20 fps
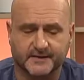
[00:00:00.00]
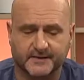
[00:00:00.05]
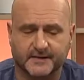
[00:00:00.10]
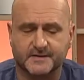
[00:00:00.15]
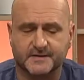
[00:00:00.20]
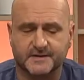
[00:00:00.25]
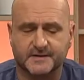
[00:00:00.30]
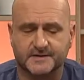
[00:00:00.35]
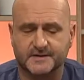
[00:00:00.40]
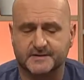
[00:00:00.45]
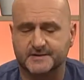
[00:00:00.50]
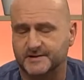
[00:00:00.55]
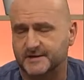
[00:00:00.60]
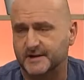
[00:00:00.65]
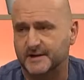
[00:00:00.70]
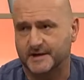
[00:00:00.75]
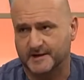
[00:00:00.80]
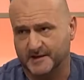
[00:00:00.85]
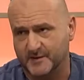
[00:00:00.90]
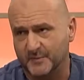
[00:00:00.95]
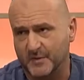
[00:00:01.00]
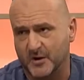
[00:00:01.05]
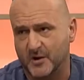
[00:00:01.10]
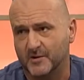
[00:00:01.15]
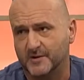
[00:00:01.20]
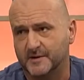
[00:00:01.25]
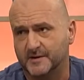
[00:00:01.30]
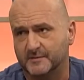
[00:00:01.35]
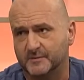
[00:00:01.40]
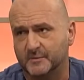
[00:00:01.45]
So there's a genetic
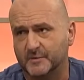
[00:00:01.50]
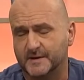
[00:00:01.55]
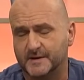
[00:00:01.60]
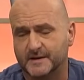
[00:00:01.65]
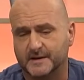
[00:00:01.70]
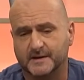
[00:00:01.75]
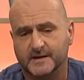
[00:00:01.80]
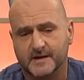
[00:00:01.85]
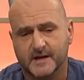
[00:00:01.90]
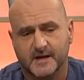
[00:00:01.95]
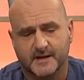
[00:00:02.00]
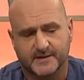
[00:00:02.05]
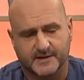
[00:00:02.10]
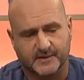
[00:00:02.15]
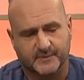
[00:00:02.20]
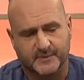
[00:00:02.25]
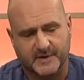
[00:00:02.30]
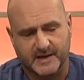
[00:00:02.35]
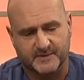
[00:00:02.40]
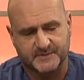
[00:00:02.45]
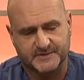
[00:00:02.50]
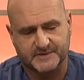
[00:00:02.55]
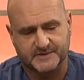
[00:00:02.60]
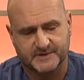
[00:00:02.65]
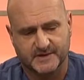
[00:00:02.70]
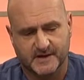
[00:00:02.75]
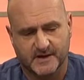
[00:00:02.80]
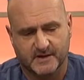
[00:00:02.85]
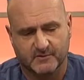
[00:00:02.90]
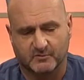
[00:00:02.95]
component where they're they're
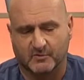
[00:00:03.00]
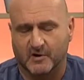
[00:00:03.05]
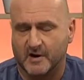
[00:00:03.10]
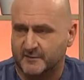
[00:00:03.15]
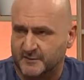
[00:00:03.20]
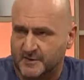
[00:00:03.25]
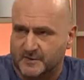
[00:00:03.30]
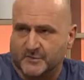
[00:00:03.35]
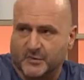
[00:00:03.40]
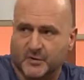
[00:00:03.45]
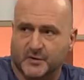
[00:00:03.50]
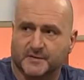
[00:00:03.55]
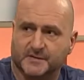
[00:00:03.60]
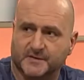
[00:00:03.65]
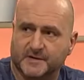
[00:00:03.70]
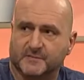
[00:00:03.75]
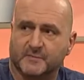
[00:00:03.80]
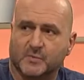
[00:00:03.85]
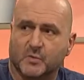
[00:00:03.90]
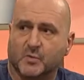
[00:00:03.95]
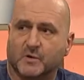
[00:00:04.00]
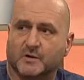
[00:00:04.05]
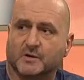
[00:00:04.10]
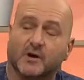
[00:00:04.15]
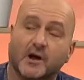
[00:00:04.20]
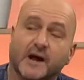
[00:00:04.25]
perhaps right from birth they're more